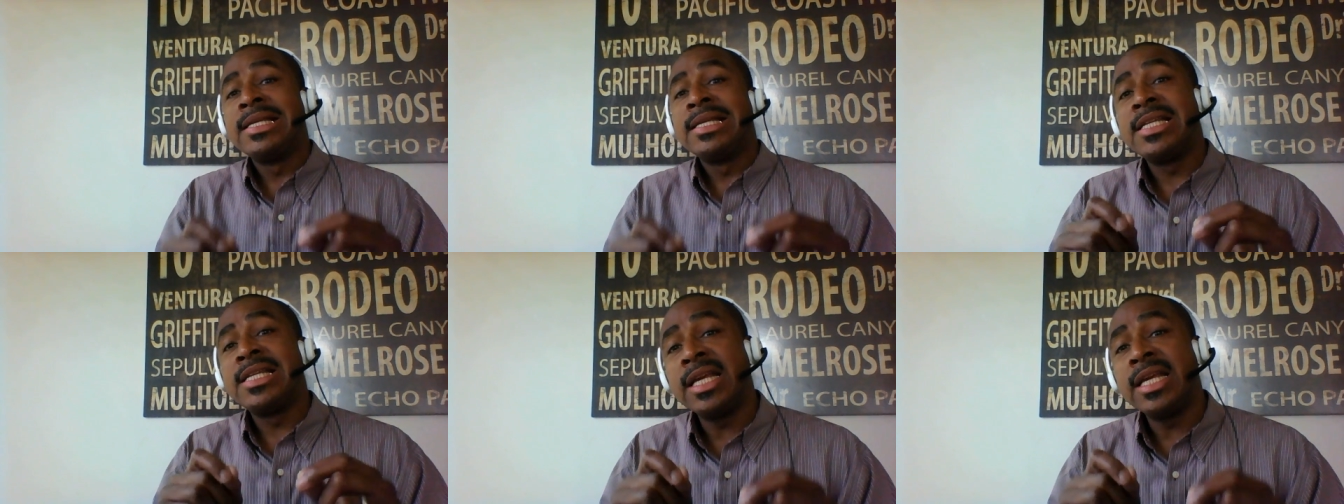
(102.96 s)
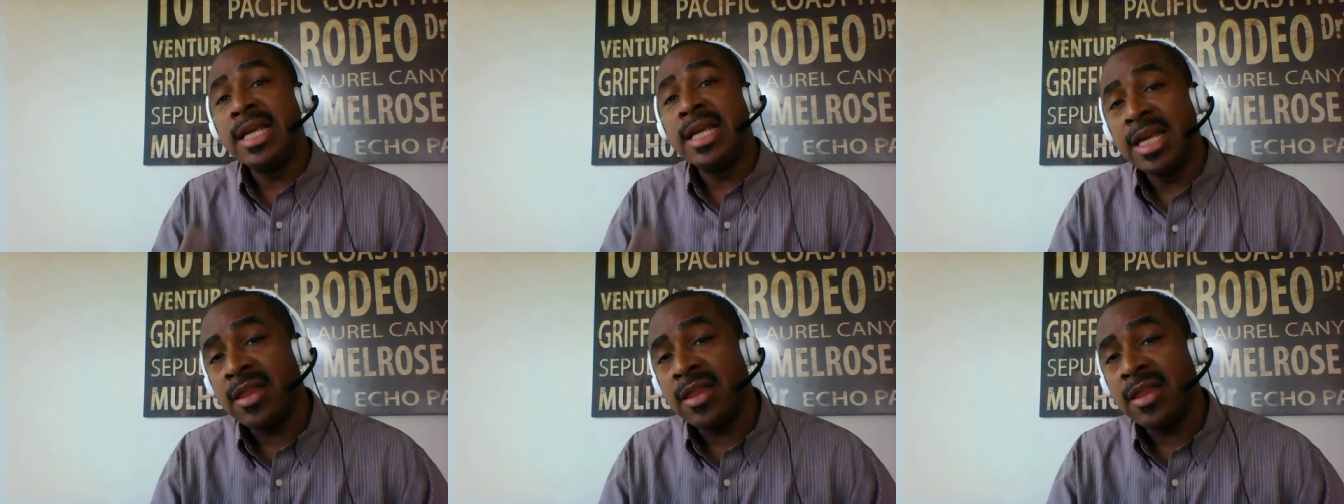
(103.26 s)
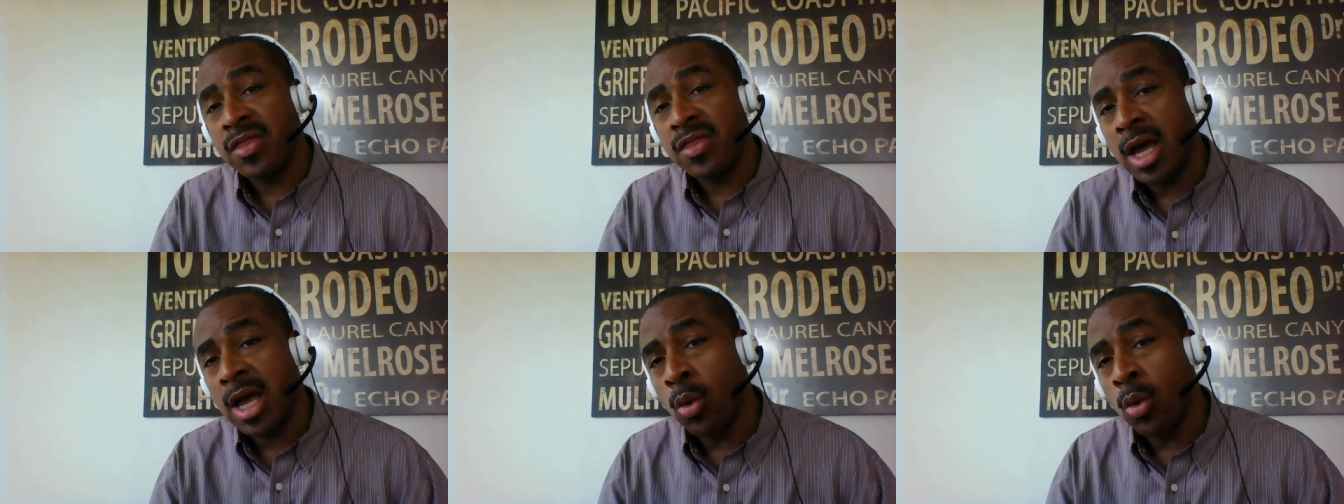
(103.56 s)
to
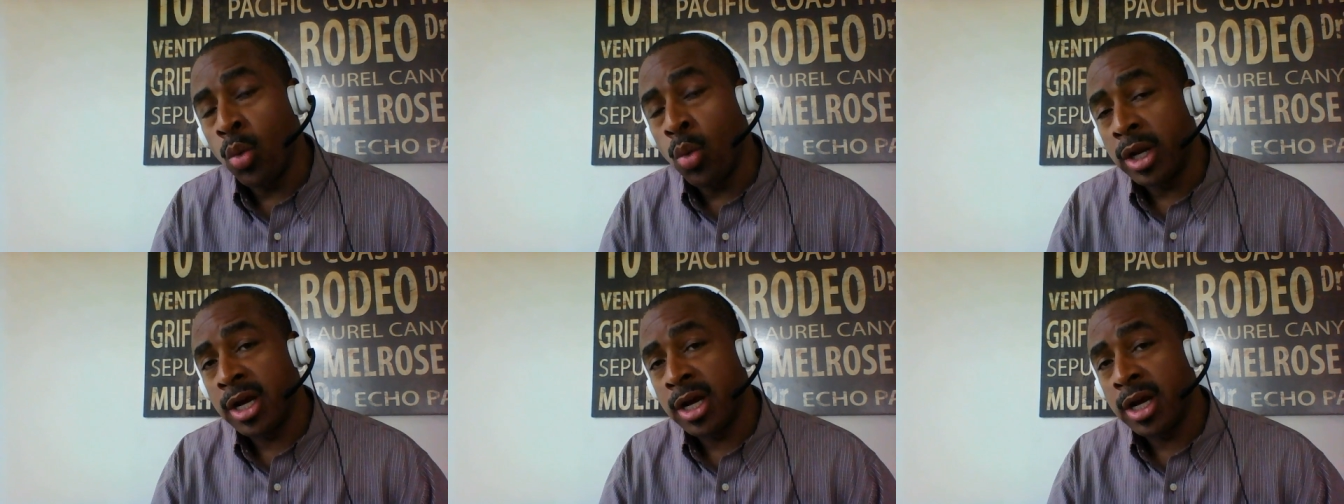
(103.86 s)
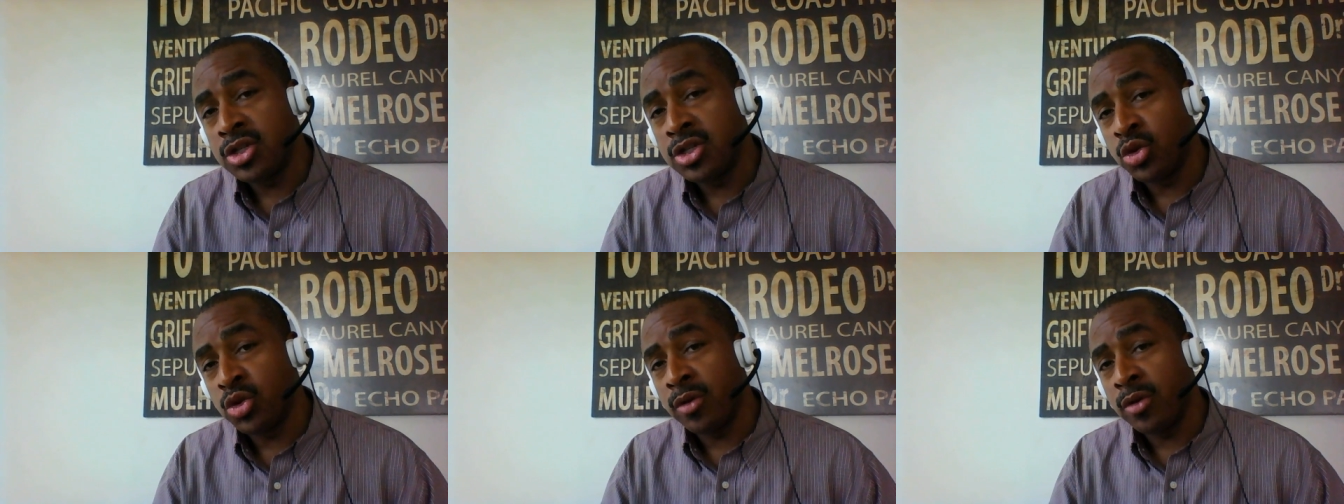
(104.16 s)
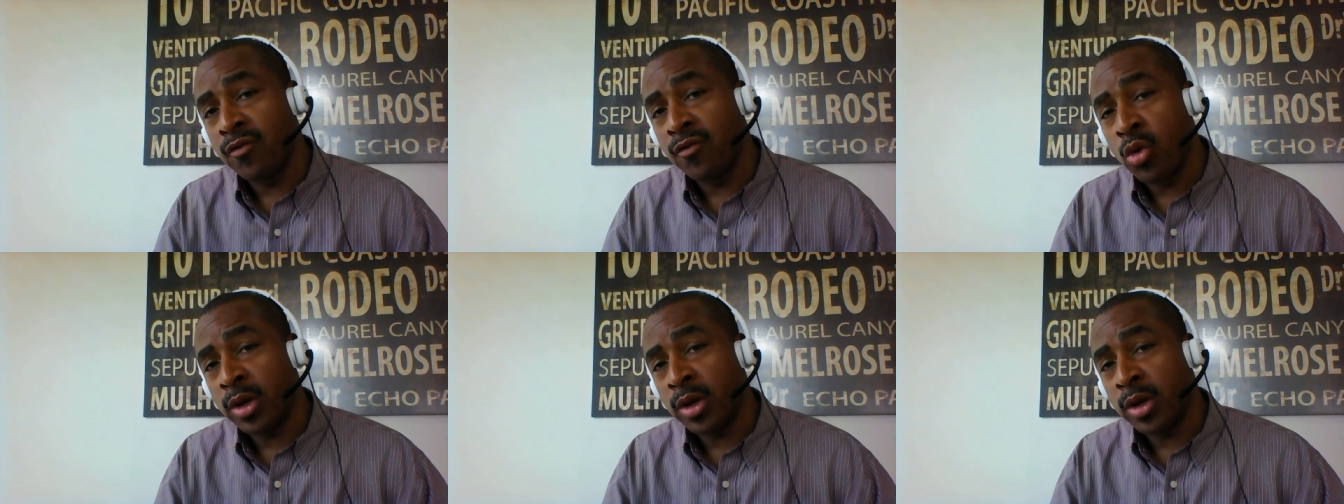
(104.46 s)
get that
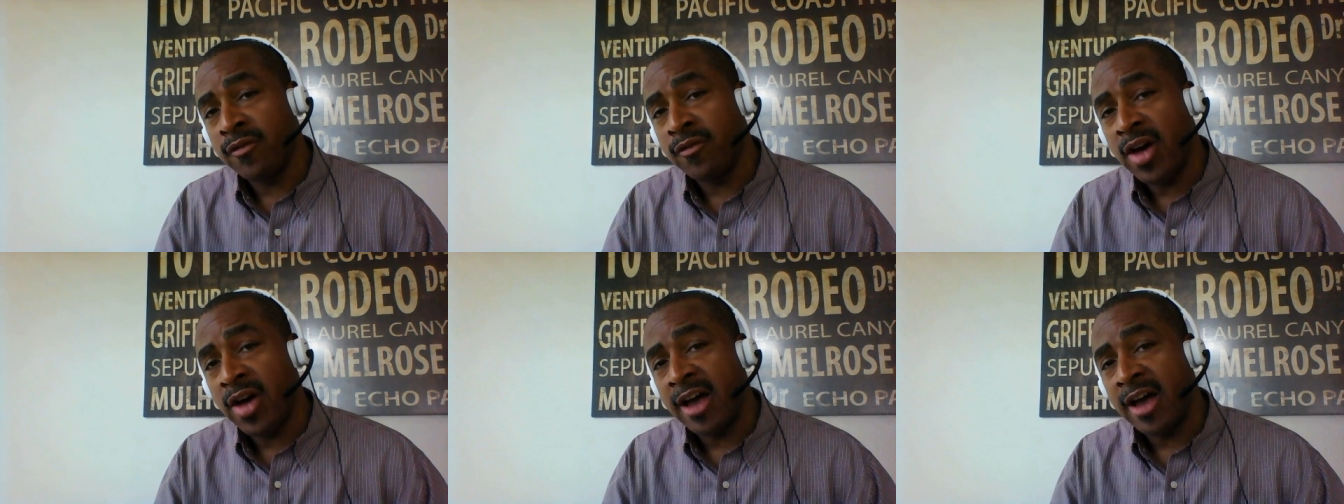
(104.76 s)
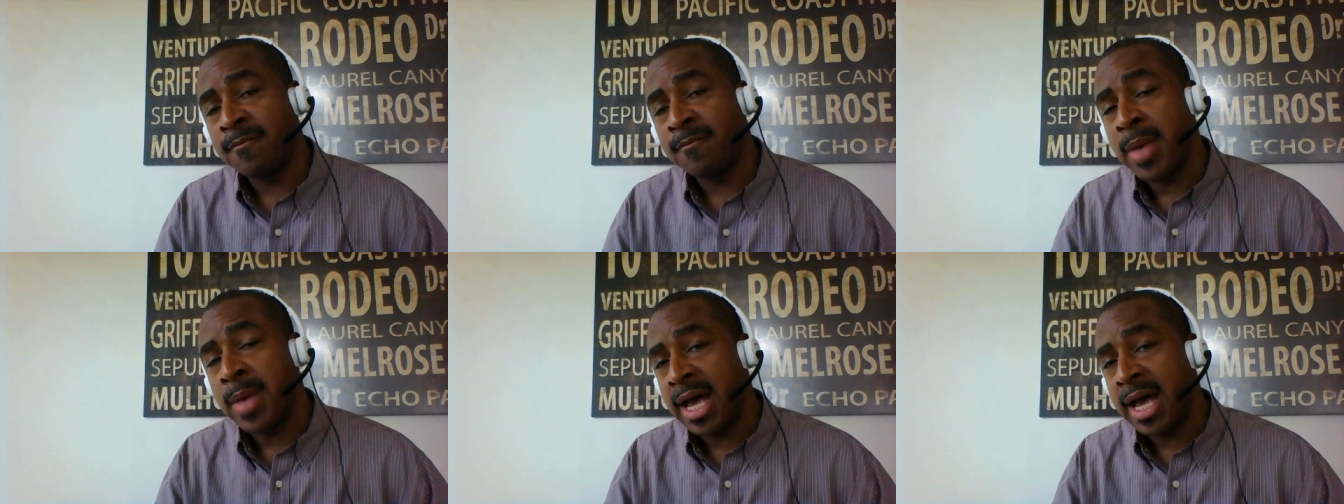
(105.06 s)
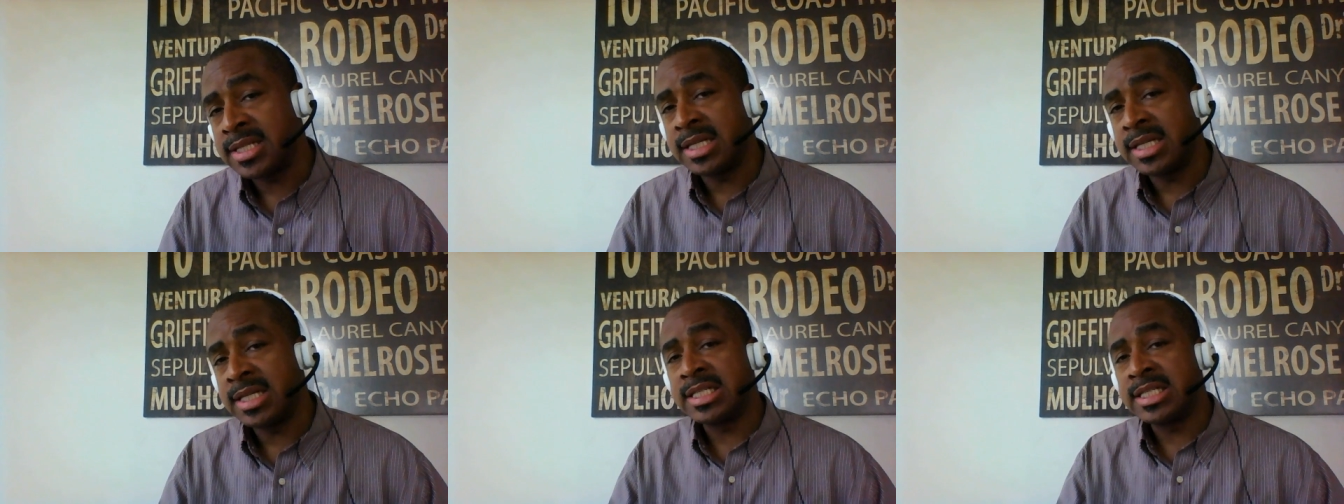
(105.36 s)
145
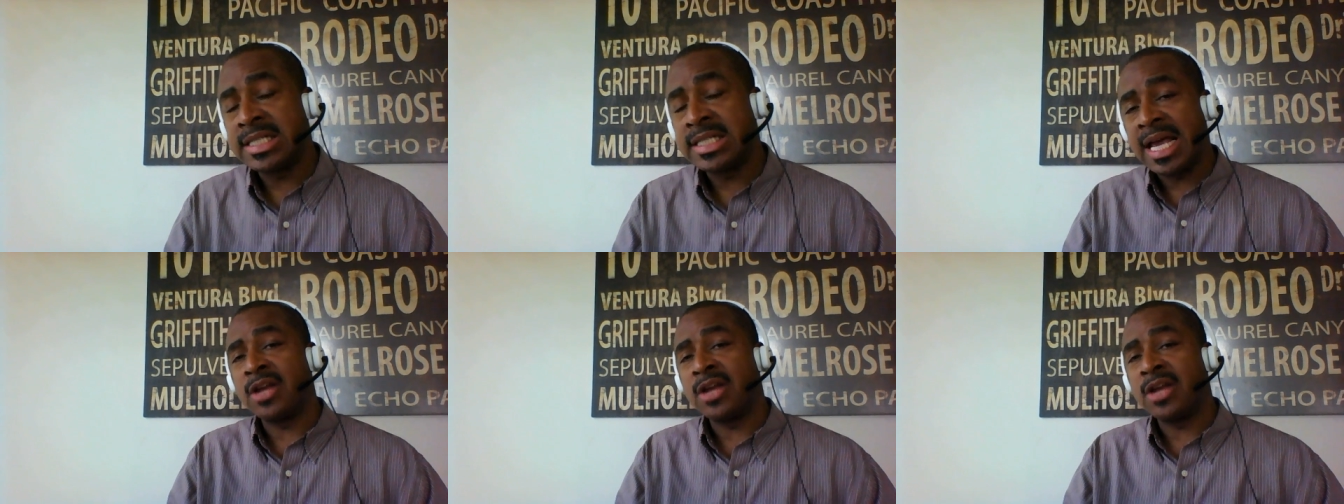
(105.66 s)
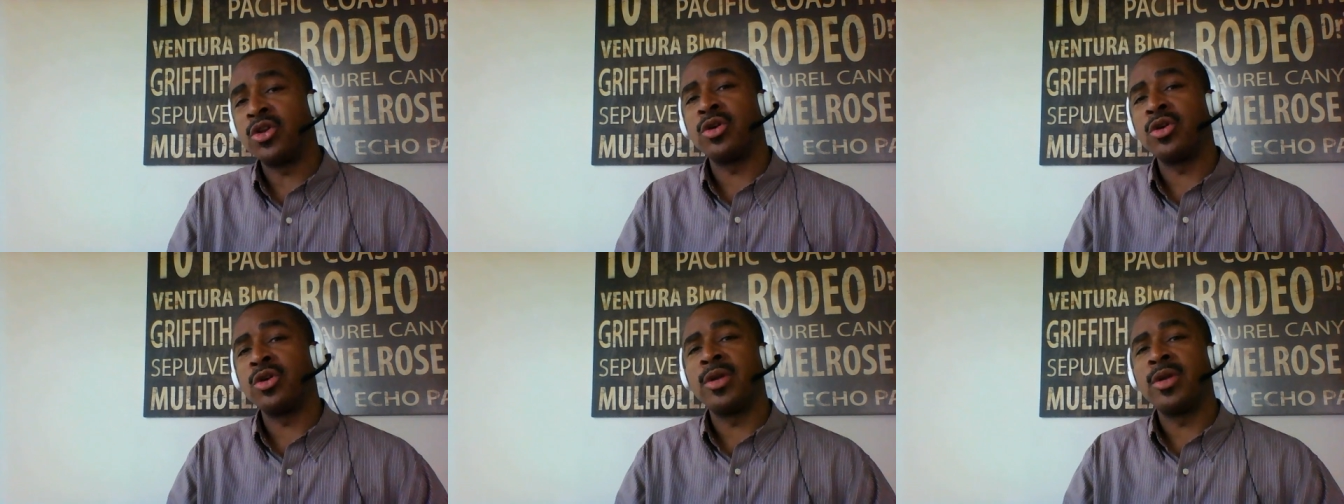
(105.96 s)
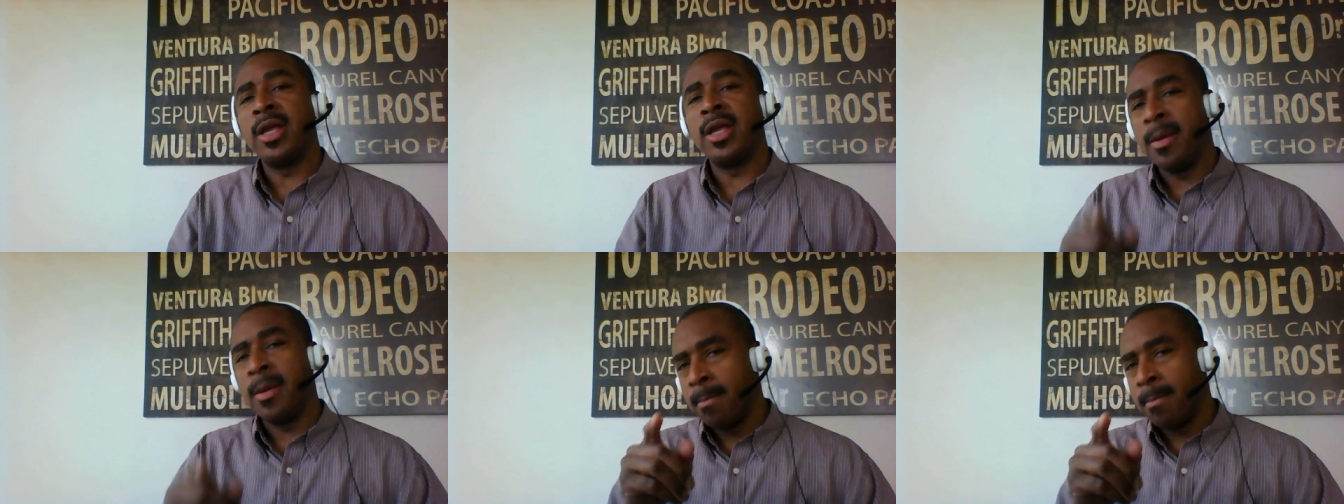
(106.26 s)
passing standard
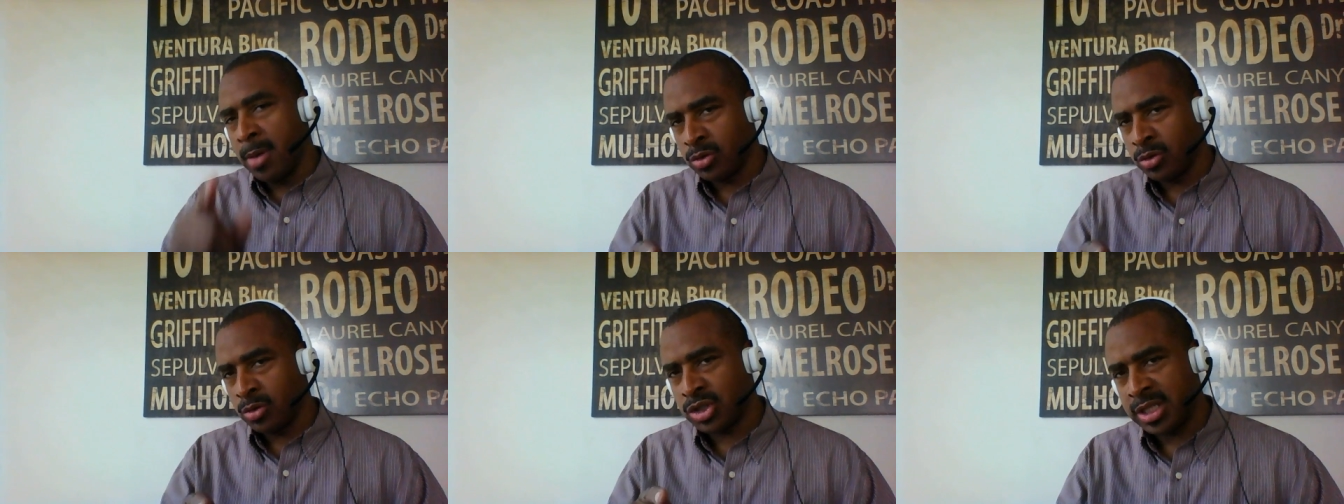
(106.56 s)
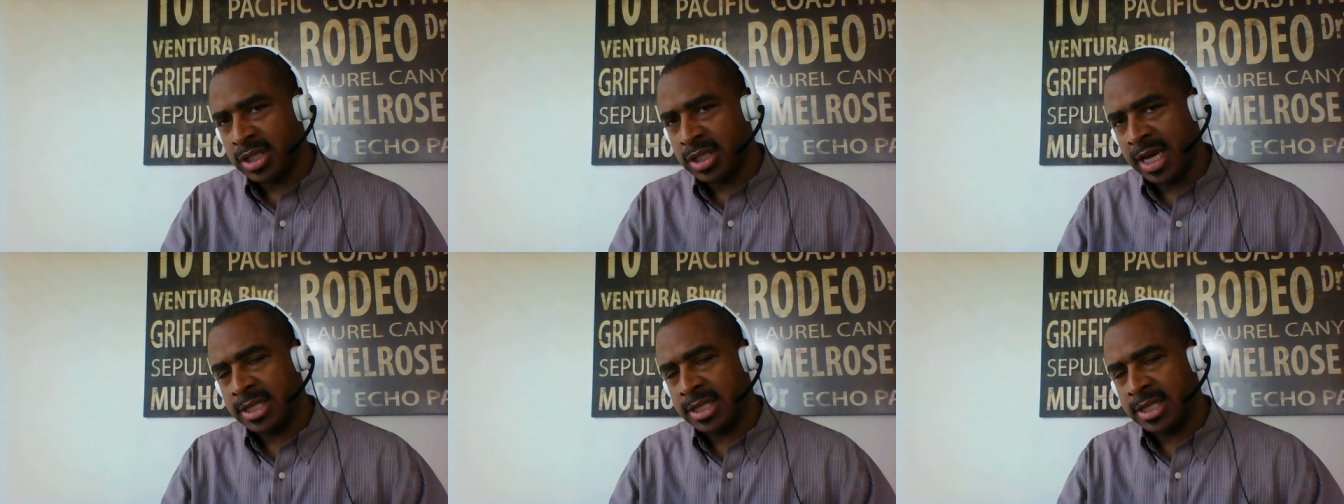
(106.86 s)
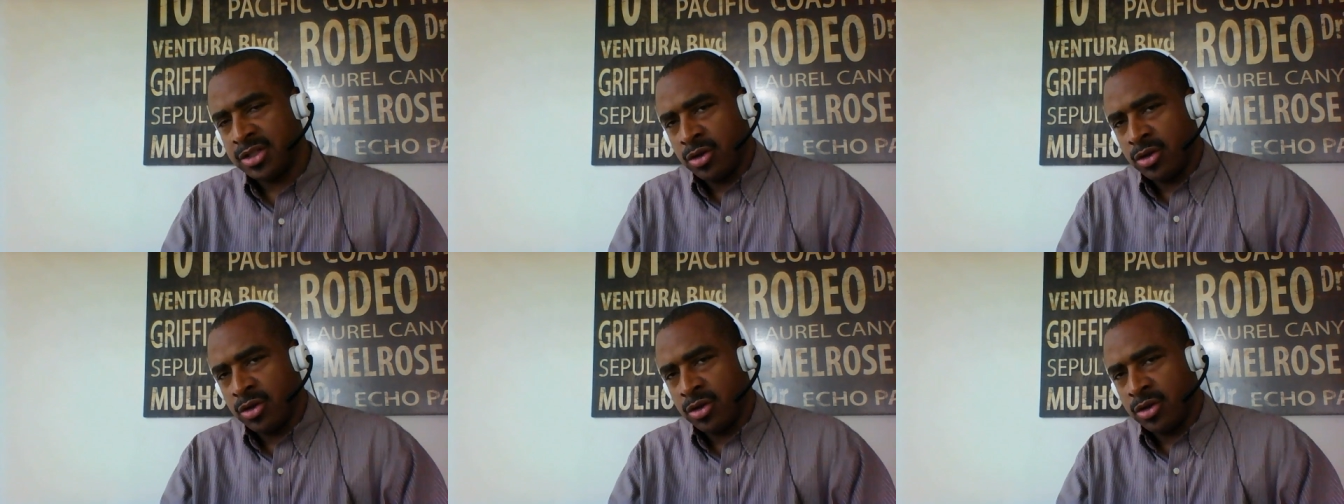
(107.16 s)
in most states.